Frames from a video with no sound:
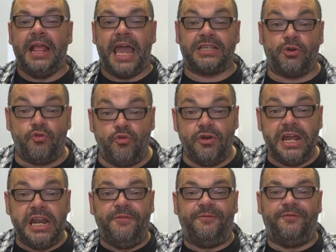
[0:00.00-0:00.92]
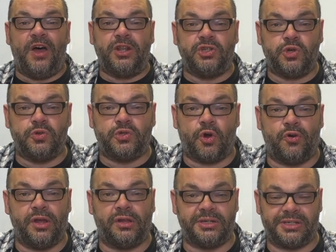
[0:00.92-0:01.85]
It's a really fun
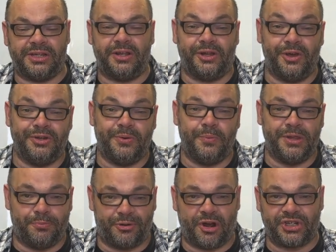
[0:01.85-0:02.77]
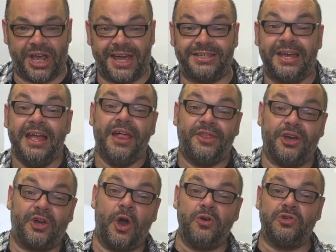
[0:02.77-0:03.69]
tutorial that's included with the project
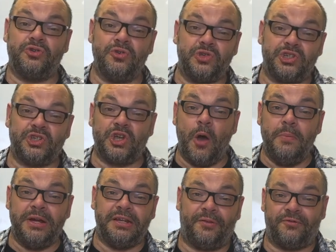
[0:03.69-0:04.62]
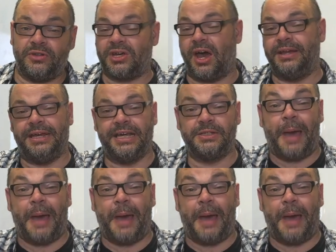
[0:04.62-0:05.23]
that goes through so many different ideas.